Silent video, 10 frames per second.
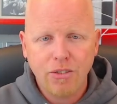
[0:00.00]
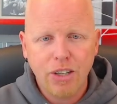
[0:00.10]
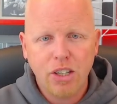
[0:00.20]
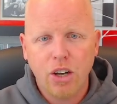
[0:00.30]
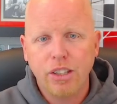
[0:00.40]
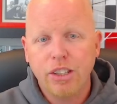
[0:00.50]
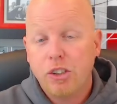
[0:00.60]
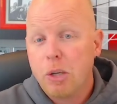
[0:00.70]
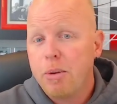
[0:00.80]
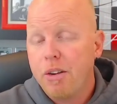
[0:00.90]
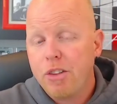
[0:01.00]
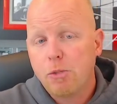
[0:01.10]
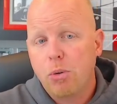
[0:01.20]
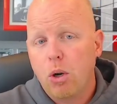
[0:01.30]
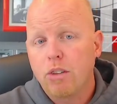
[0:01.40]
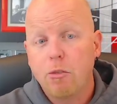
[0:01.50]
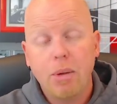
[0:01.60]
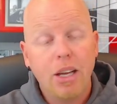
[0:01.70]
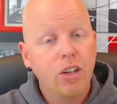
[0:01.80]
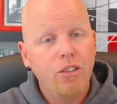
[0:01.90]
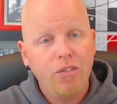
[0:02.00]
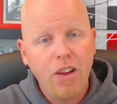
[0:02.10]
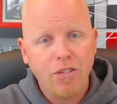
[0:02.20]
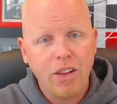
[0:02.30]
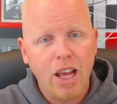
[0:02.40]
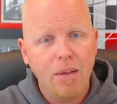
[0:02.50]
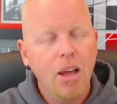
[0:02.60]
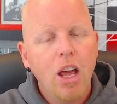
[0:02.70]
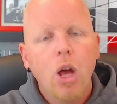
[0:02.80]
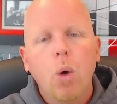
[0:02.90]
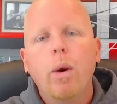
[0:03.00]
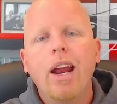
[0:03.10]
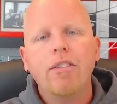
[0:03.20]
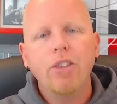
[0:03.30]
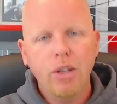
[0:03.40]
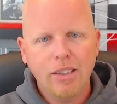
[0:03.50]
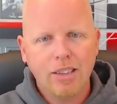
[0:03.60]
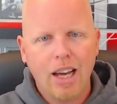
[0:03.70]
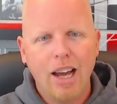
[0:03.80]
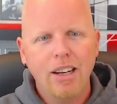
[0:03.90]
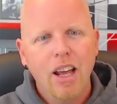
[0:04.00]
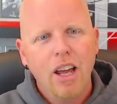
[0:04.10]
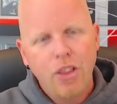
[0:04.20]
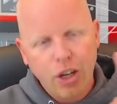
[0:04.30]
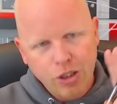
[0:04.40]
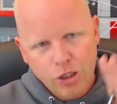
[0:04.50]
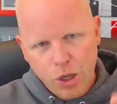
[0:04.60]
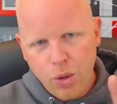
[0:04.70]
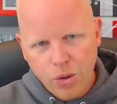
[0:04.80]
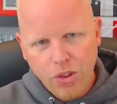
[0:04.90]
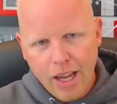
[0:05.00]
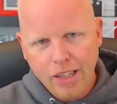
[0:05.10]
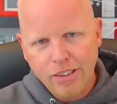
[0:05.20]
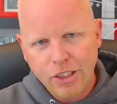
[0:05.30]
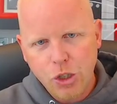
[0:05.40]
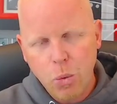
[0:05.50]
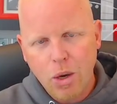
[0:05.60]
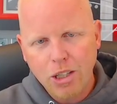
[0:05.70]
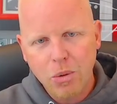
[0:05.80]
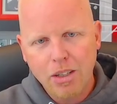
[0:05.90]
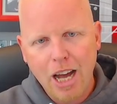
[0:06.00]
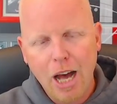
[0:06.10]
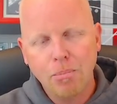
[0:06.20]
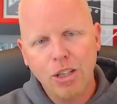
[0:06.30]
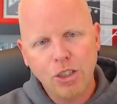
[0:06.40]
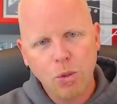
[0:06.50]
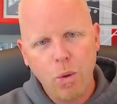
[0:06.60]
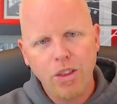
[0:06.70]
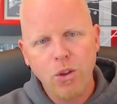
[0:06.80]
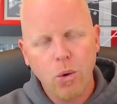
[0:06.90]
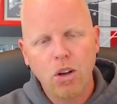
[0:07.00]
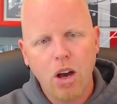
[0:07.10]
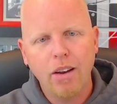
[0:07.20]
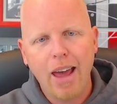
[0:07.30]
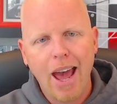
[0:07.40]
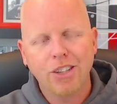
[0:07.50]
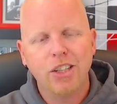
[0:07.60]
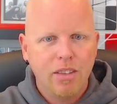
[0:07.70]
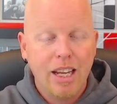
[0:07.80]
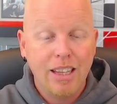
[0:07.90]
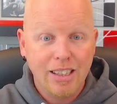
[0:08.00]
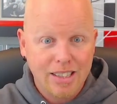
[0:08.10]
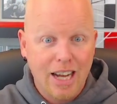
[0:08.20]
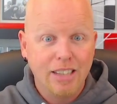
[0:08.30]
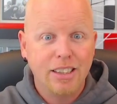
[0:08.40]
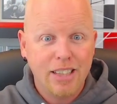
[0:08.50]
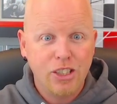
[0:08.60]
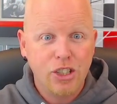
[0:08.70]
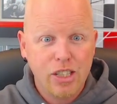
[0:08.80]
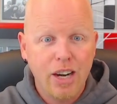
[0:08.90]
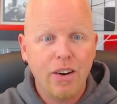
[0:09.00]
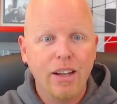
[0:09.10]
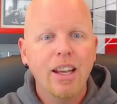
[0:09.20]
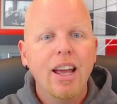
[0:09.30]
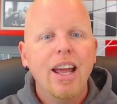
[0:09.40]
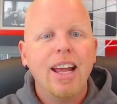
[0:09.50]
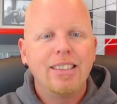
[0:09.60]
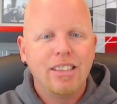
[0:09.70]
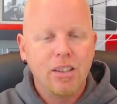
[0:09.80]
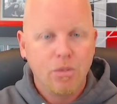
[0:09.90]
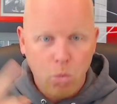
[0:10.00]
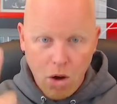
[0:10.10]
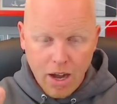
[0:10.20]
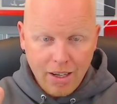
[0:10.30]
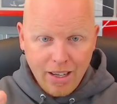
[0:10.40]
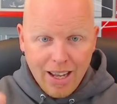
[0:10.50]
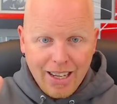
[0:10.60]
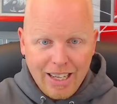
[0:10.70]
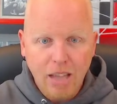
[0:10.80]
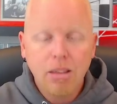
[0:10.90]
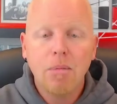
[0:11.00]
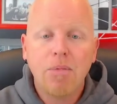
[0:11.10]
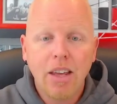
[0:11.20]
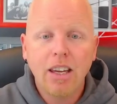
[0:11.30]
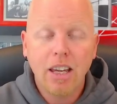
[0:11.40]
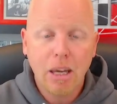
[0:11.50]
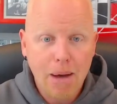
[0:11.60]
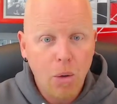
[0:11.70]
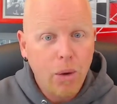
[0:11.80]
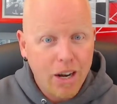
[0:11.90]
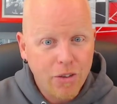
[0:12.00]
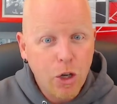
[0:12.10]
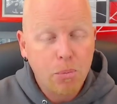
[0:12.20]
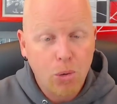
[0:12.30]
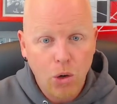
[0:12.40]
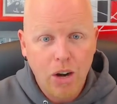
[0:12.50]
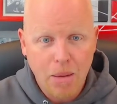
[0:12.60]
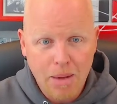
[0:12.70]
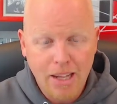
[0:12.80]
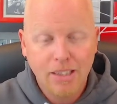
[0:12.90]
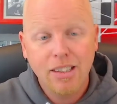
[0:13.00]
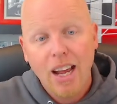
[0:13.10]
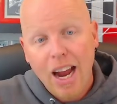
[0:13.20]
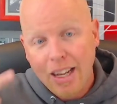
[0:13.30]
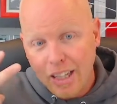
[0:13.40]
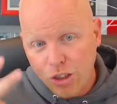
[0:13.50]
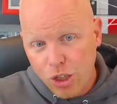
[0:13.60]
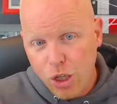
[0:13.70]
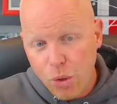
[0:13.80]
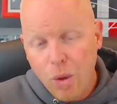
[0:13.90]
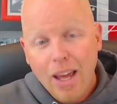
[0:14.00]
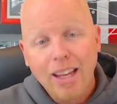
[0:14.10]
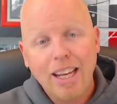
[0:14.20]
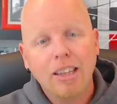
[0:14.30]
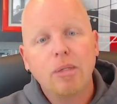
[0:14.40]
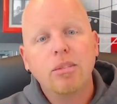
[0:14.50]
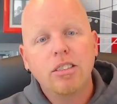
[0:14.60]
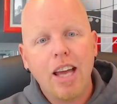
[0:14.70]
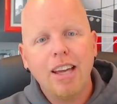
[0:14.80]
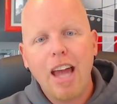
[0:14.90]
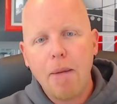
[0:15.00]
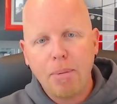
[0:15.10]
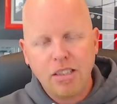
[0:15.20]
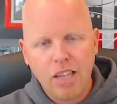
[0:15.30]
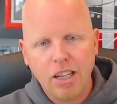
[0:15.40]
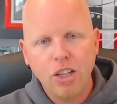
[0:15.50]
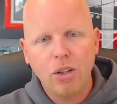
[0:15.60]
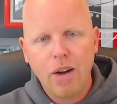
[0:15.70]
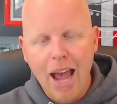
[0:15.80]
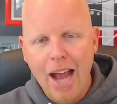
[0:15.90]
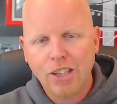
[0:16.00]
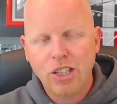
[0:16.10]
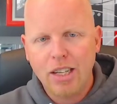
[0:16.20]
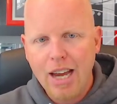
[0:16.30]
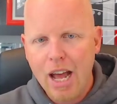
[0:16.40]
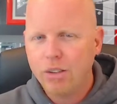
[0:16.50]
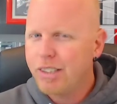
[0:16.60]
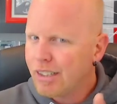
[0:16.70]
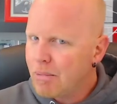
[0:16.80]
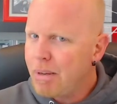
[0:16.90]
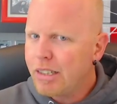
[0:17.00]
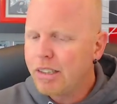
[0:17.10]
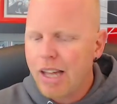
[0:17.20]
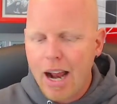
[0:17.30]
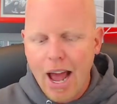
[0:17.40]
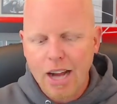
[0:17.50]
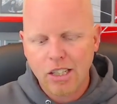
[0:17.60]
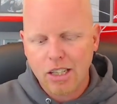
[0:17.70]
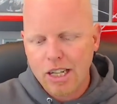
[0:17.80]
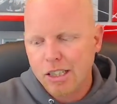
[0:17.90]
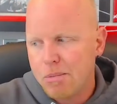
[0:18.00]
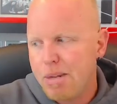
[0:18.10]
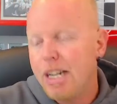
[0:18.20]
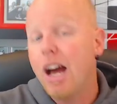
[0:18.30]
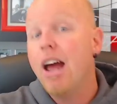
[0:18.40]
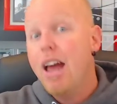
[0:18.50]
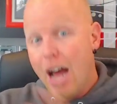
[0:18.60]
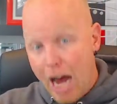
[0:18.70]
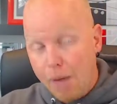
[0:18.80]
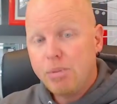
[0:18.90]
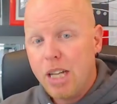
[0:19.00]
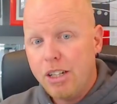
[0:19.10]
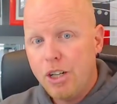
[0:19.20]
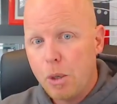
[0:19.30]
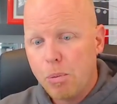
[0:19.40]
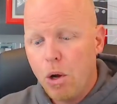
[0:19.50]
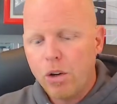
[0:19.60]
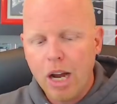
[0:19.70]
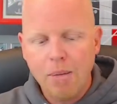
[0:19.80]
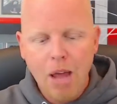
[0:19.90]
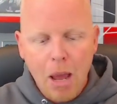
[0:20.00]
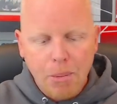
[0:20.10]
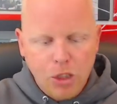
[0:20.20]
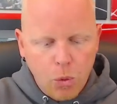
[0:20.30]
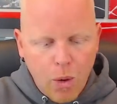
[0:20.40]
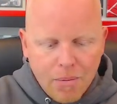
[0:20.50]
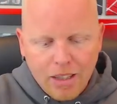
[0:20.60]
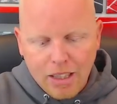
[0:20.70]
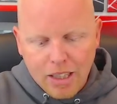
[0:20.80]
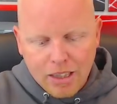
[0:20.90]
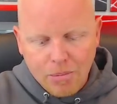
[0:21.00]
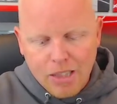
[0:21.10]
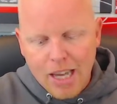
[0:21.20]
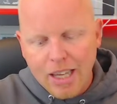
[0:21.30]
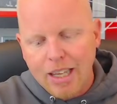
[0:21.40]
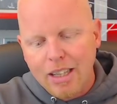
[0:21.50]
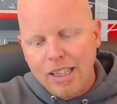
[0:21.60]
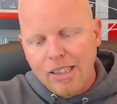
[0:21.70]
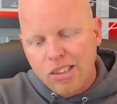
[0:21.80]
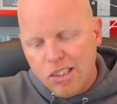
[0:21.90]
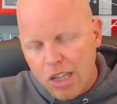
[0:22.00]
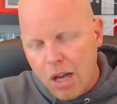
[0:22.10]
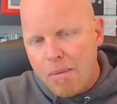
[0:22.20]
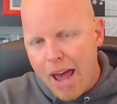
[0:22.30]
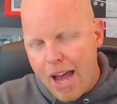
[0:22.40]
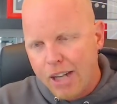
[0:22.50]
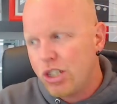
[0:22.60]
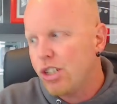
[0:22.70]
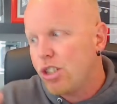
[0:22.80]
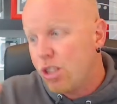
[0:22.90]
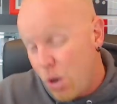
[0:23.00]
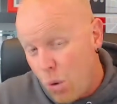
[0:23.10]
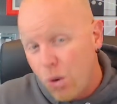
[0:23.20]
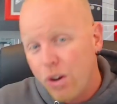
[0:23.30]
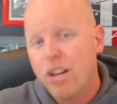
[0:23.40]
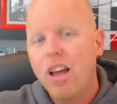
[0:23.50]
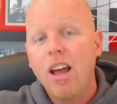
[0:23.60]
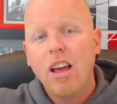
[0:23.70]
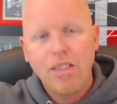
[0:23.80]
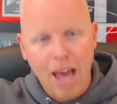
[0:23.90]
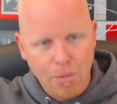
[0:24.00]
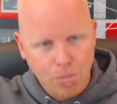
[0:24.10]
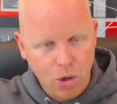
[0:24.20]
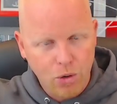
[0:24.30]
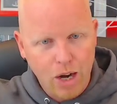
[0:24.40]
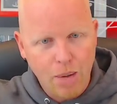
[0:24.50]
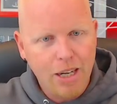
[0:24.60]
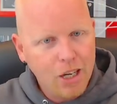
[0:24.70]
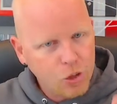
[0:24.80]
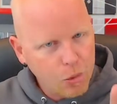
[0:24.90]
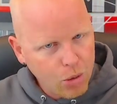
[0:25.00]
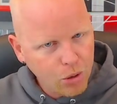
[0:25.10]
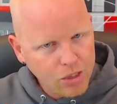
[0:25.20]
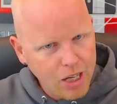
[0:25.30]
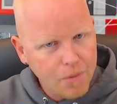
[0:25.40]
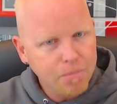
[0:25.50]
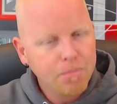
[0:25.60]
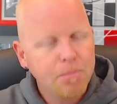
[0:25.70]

call to determine if this program would be a good fit for them? Whatever you decide, there are 2 things that you want to accomplish with your call to action in this content that you're sharing, is to 1, get them thinking about whatever your program is, and then 2, get them to take a particular action now. Doesn't mean that that action needs to be to opt into your program, but you want to get them taking at least some actions toward that program. And here's a pro tip.